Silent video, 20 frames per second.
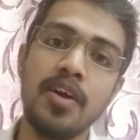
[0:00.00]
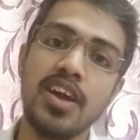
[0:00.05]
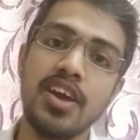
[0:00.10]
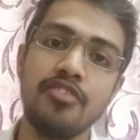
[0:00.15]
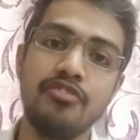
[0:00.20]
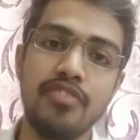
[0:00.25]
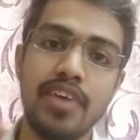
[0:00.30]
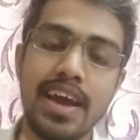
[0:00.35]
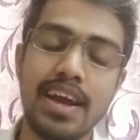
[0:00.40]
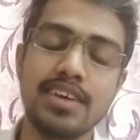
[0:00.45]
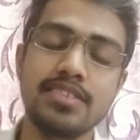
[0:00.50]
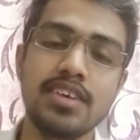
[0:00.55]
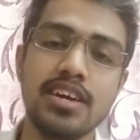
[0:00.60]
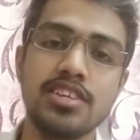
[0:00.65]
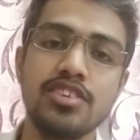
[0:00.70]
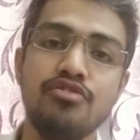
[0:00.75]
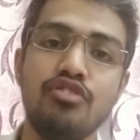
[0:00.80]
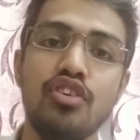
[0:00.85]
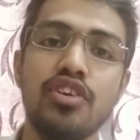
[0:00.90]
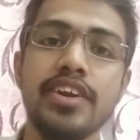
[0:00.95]
If X
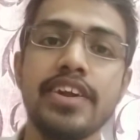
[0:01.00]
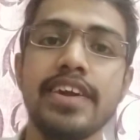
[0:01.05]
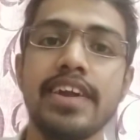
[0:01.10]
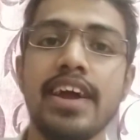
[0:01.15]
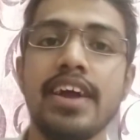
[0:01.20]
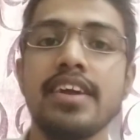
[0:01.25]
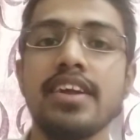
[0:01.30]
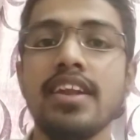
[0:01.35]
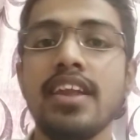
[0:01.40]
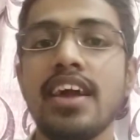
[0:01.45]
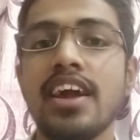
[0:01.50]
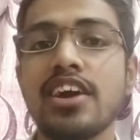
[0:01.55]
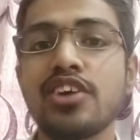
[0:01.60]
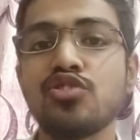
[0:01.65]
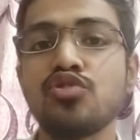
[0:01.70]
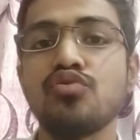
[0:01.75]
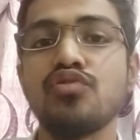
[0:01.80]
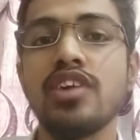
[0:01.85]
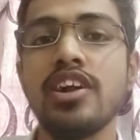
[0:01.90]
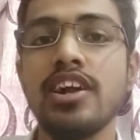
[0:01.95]
has a faulty title,
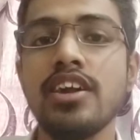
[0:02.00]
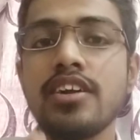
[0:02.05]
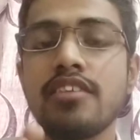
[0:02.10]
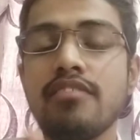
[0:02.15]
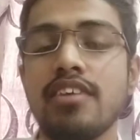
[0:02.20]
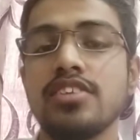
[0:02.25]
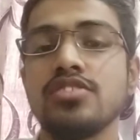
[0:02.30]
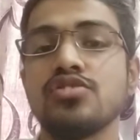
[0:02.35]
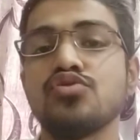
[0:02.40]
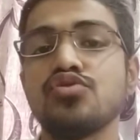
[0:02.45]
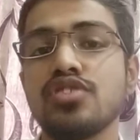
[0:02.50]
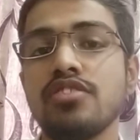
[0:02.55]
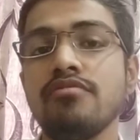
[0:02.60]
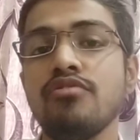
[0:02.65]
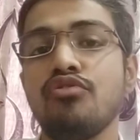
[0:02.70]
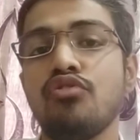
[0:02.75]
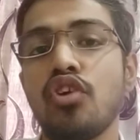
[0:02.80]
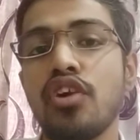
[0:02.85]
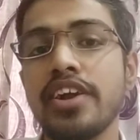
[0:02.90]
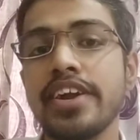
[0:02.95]
X will
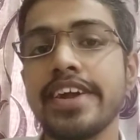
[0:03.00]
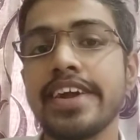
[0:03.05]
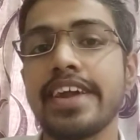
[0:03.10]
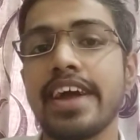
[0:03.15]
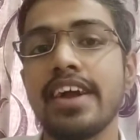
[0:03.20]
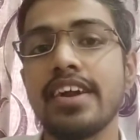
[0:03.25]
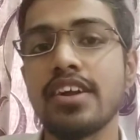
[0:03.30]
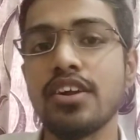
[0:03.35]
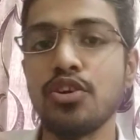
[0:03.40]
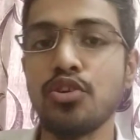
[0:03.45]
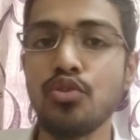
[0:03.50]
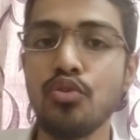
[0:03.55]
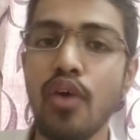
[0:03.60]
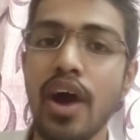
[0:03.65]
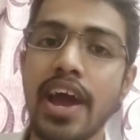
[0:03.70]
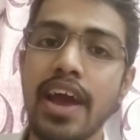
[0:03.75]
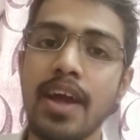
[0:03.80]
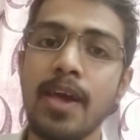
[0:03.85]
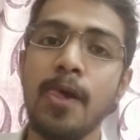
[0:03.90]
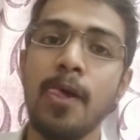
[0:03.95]
transfer faulty title to
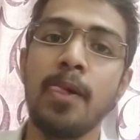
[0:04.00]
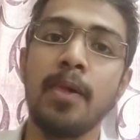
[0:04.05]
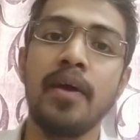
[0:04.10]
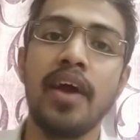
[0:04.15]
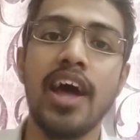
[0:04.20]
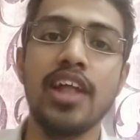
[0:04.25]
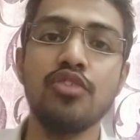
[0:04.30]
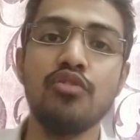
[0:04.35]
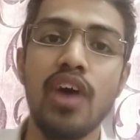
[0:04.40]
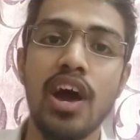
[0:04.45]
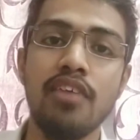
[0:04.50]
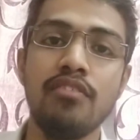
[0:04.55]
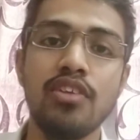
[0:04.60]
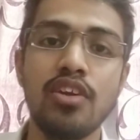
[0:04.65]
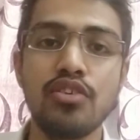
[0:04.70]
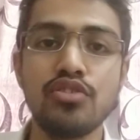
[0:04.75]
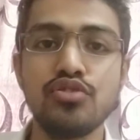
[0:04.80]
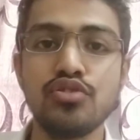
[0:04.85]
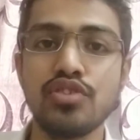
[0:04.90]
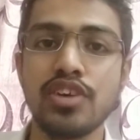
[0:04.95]
Y, and Y
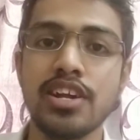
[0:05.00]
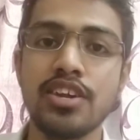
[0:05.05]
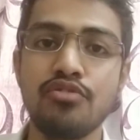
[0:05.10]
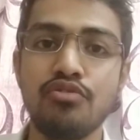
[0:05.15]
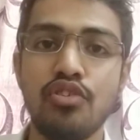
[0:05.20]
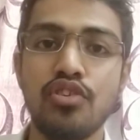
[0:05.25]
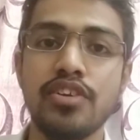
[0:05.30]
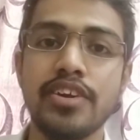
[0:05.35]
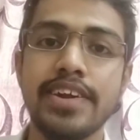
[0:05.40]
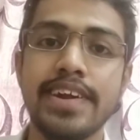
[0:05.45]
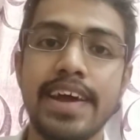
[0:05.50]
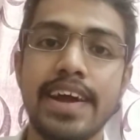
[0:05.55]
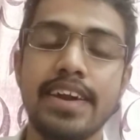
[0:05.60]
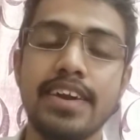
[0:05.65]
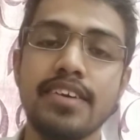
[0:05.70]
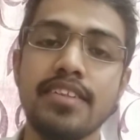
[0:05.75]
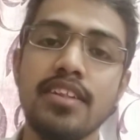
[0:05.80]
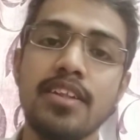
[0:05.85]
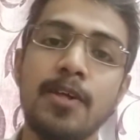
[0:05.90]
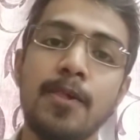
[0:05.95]
will also get faulty
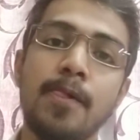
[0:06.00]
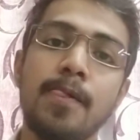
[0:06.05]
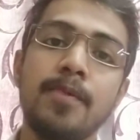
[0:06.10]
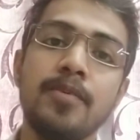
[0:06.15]
title.